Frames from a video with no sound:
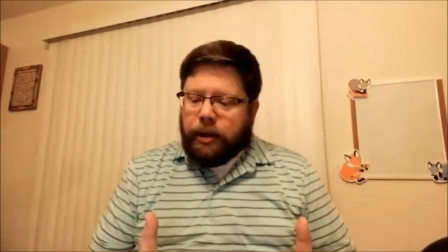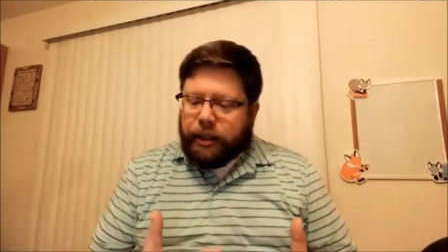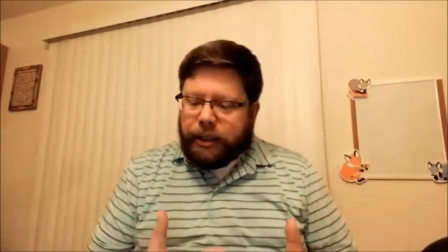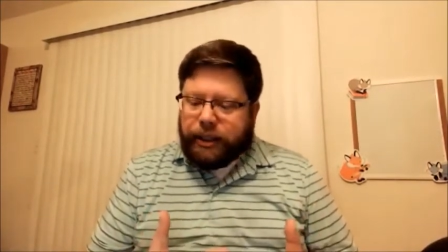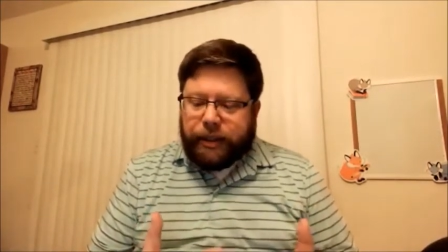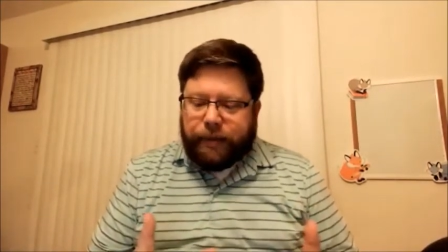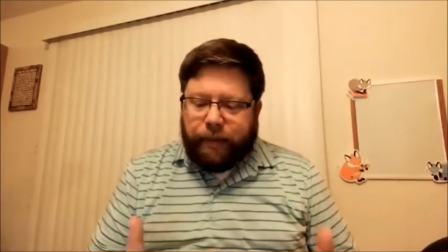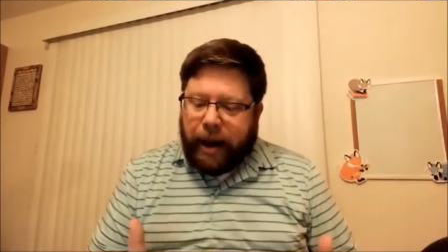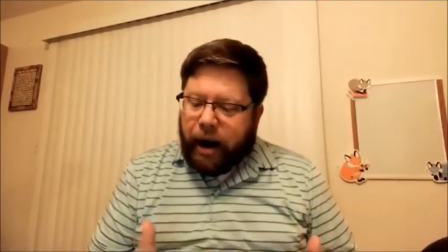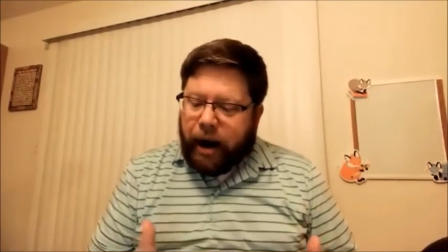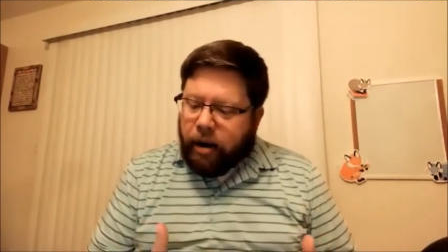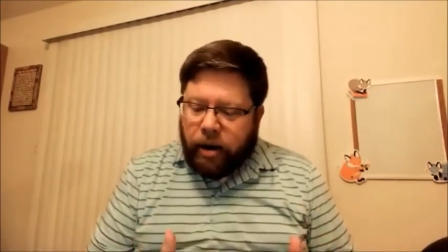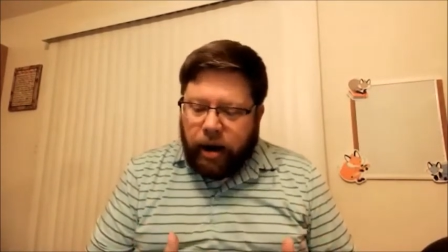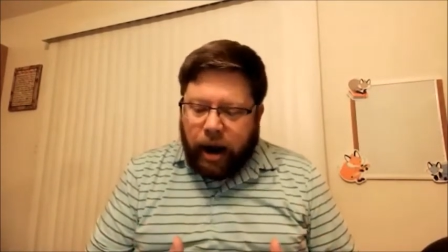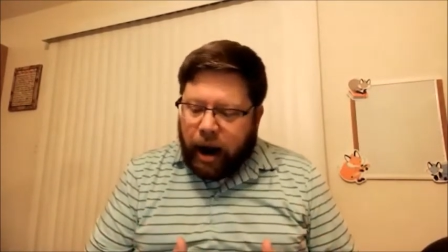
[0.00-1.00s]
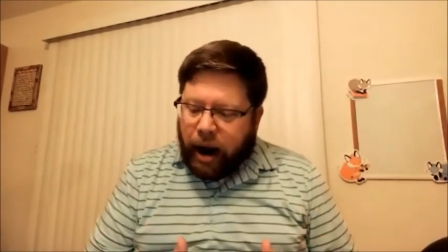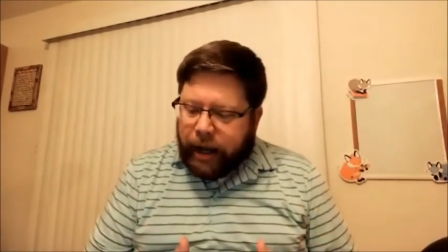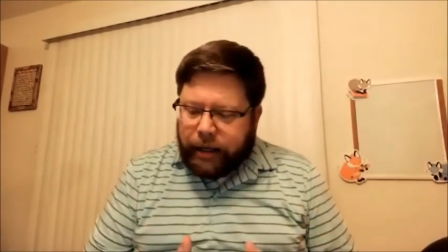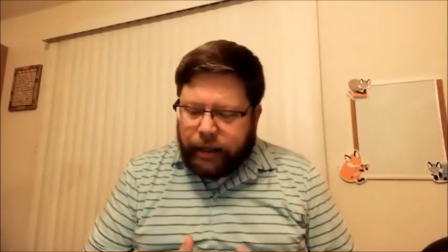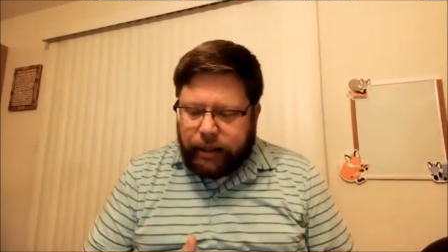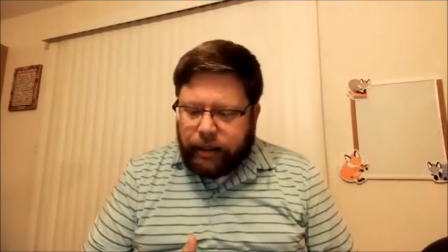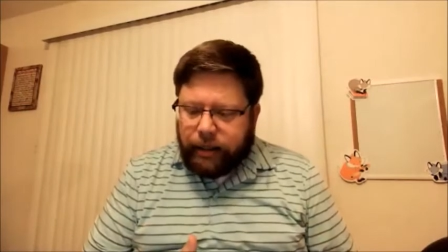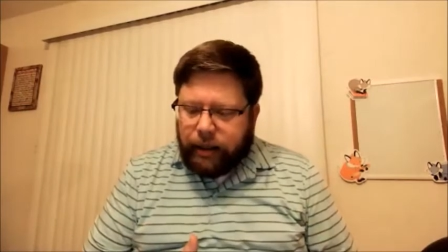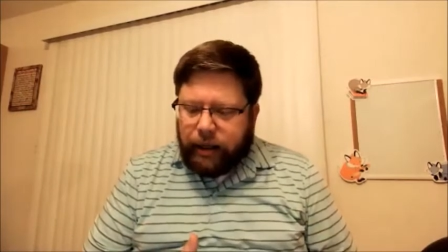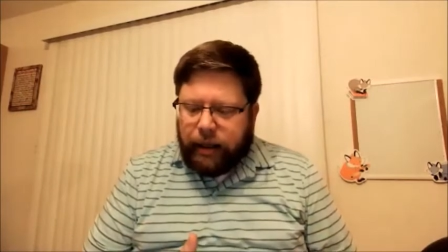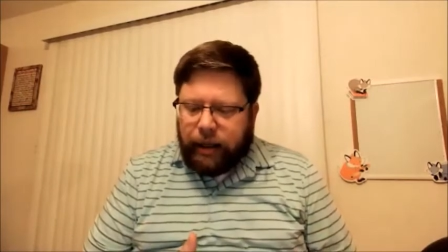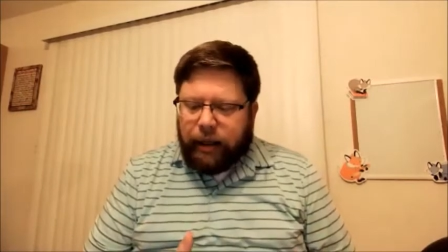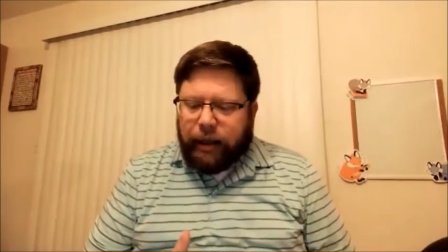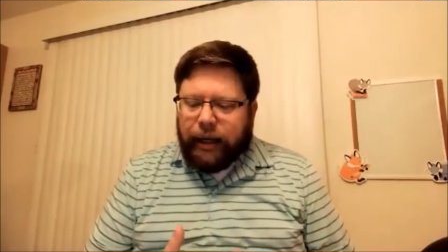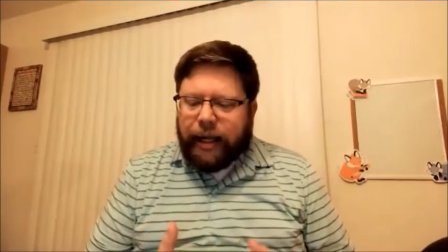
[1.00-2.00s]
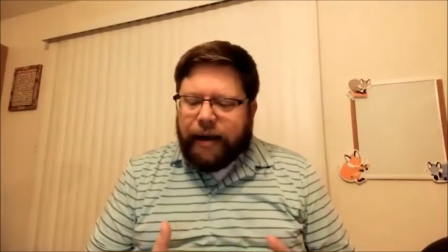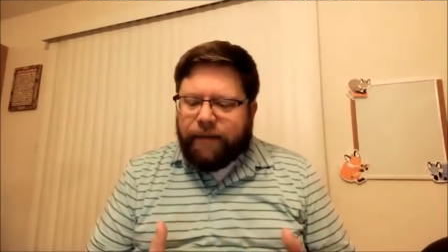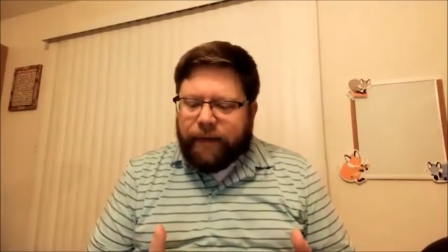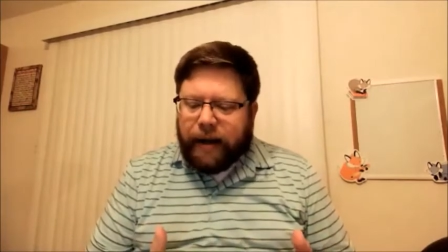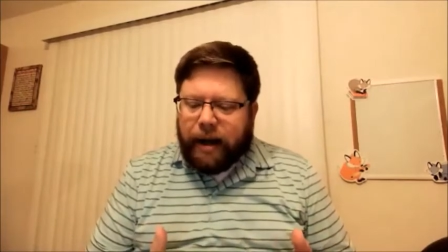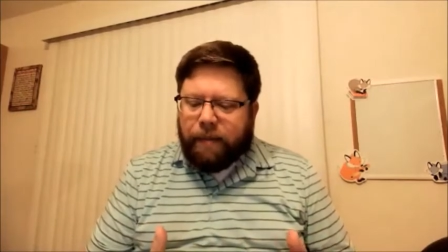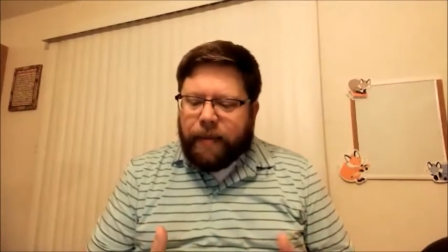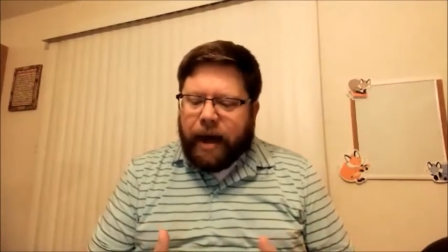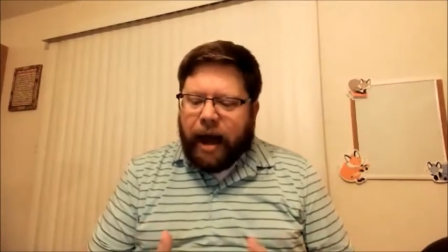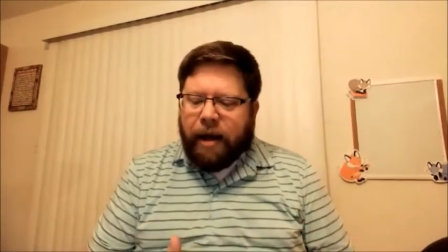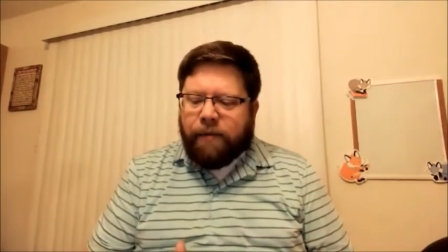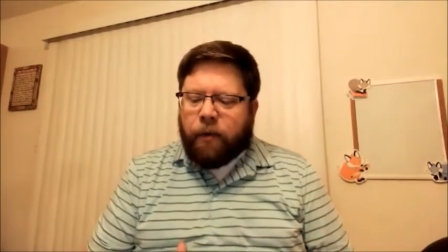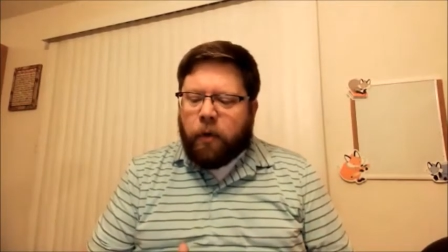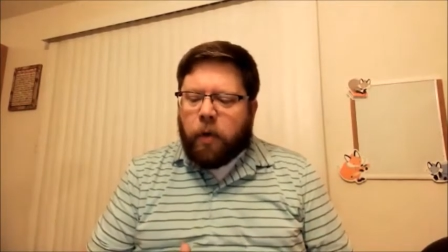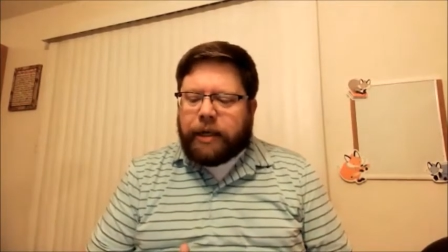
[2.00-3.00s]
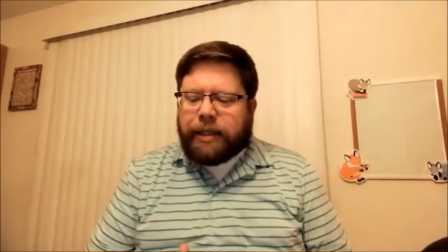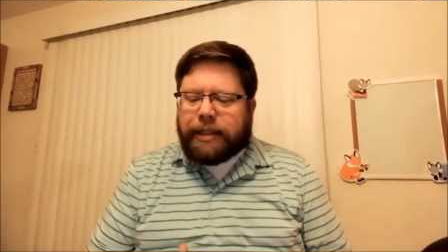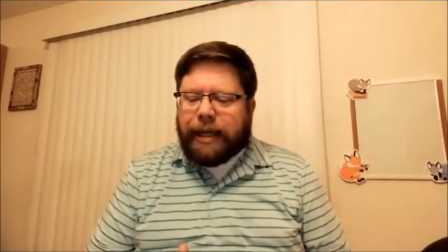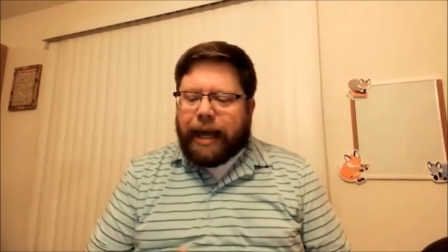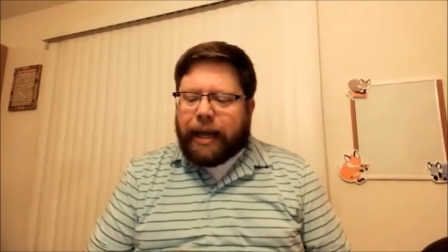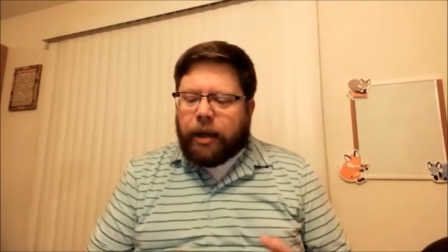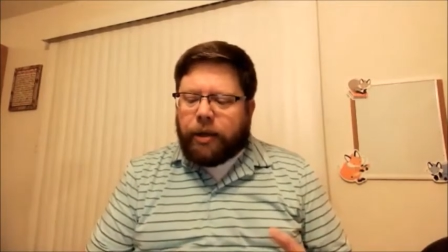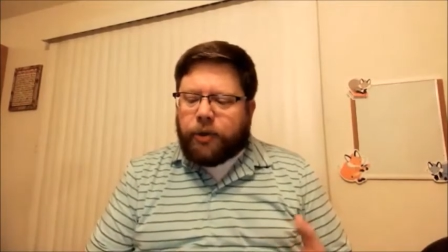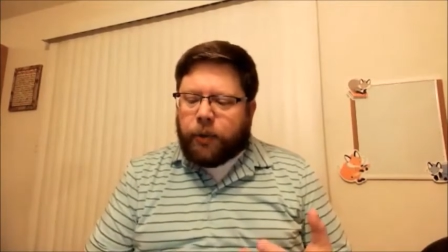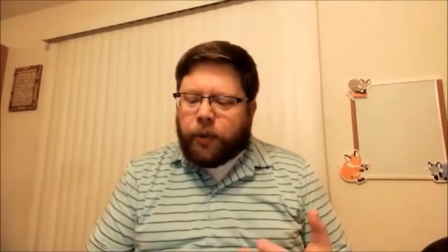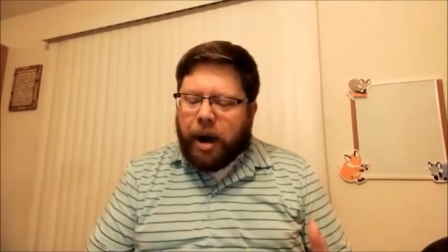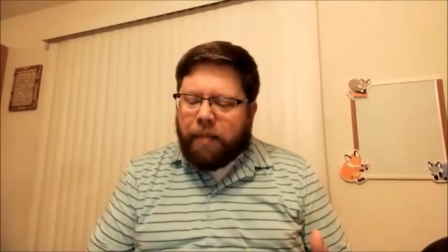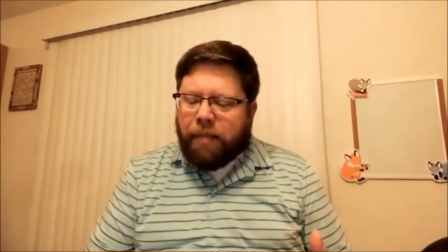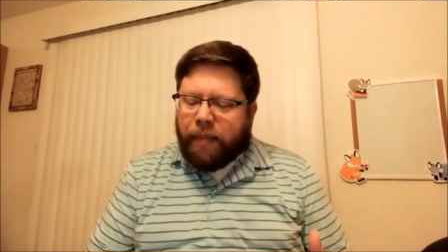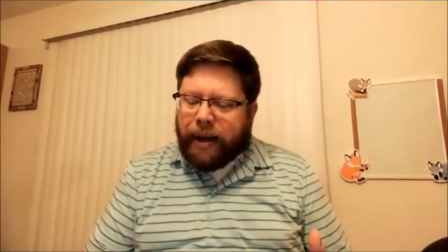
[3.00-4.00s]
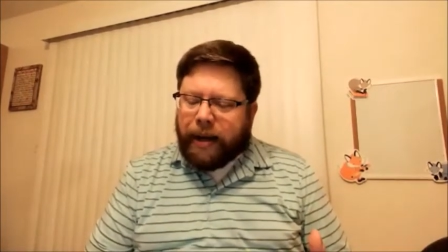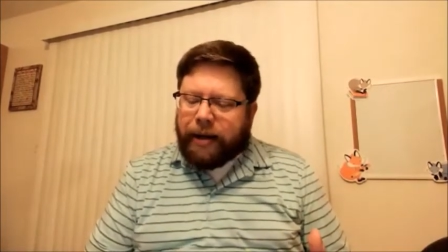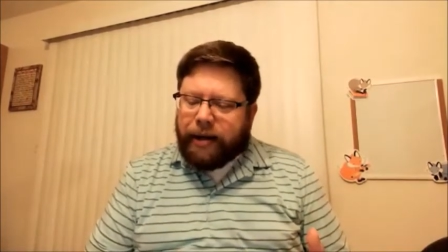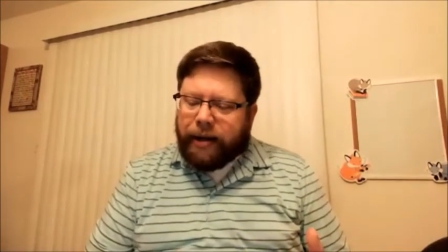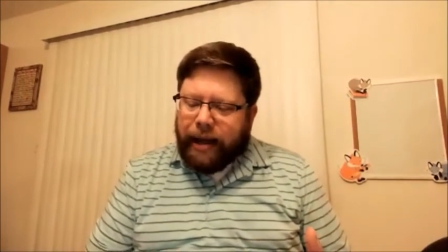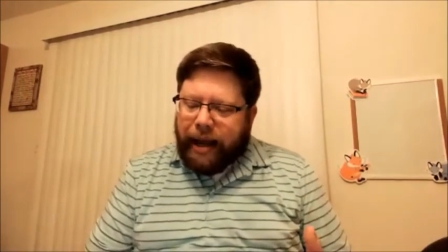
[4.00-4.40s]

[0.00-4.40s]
spare not, lift up thy voice like a trumpet,